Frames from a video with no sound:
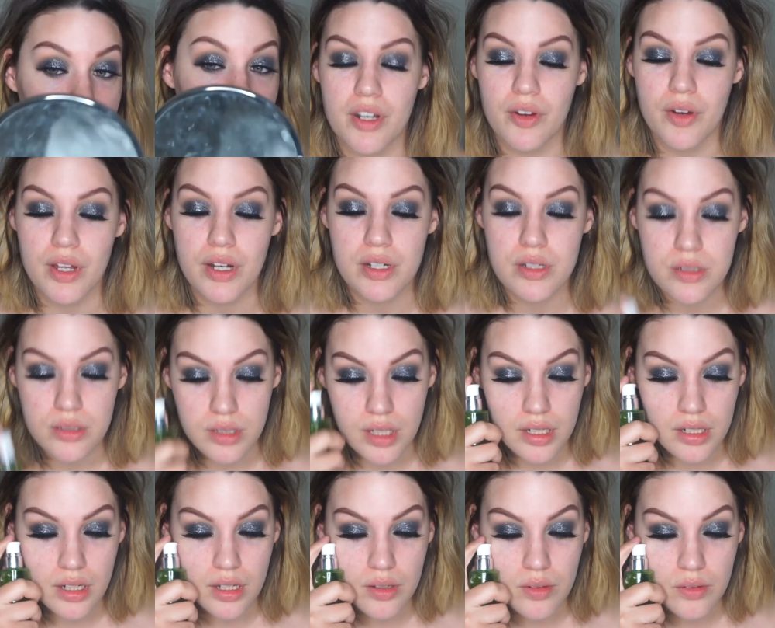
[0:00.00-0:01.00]
Go ahead and do
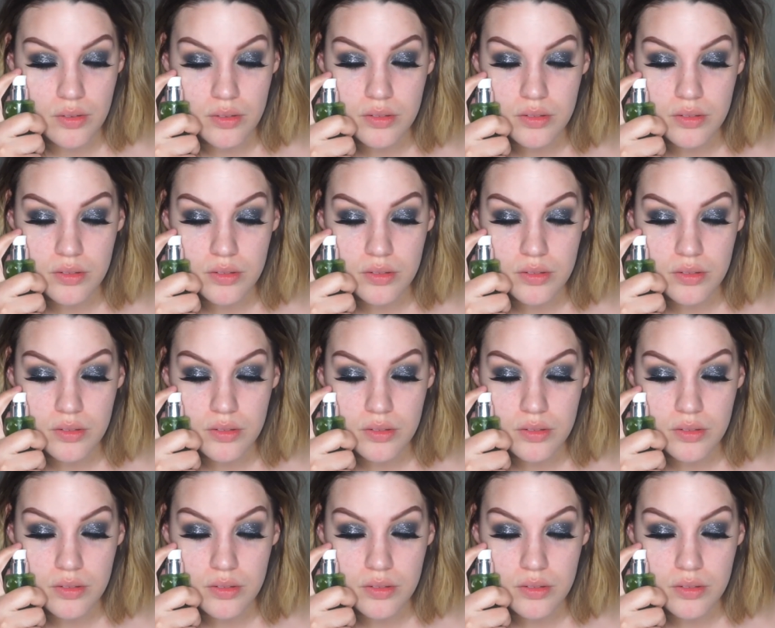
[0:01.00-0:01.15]
that now.